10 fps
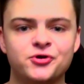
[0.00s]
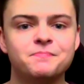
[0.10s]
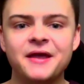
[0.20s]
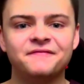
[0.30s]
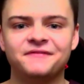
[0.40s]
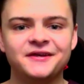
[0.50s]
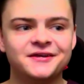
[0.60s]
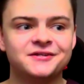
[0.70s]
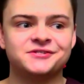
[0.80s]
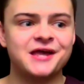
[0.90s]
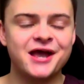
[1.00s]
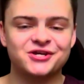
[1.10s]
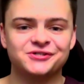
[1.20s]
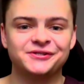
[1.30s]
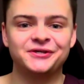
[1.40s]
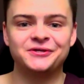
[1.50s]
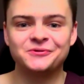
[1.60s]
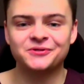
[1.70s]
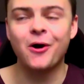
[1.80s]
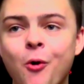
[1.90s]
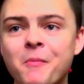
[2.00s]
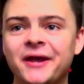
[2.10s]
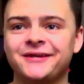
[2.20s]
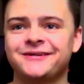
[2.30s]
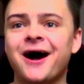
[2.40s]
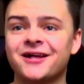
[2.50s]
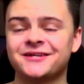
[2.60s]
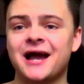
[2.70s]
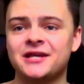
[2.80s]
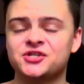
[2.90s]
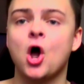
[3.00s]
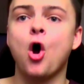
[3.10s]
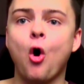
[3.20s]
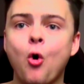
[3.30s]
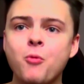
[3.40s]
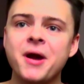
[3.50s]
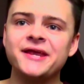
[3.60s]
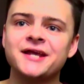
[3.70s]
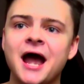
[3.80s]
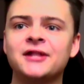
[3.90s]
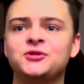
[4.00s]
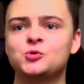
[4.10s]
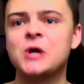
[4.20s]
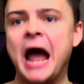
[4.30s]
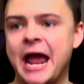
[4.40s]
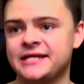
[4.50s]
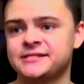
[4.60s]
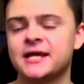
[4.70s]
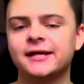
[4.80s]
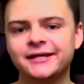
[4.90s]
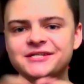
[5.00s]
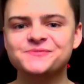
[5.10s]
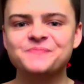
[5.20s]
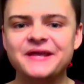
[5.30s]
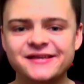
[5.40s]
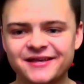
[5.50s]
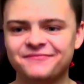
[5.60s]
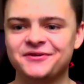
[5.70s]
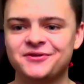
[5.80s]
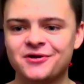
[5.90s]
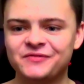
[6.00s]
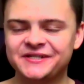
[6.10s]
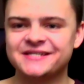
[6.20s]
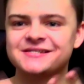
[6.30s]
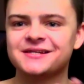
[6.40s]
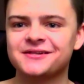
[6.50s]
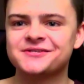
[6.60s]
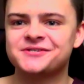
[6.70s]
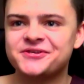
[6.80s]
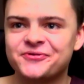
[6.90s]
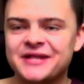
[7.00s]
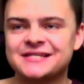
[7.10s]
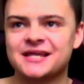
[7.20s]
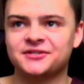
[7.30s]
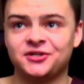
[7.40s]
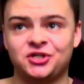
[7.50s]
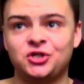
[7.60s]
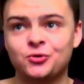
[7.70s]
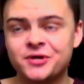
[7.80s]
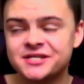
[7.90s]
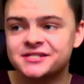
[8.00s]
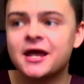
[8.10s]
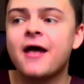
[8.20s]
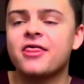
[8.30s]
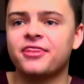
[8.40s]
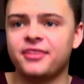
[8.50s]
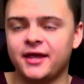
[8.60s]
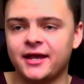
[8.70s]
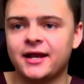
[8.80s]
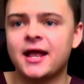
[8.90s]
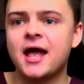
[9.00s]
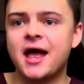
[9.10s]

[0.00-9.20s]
You may think it's actually cute. Oh my god guys, oh my god you guys. He's making a video with his little sister that's like the cutest thing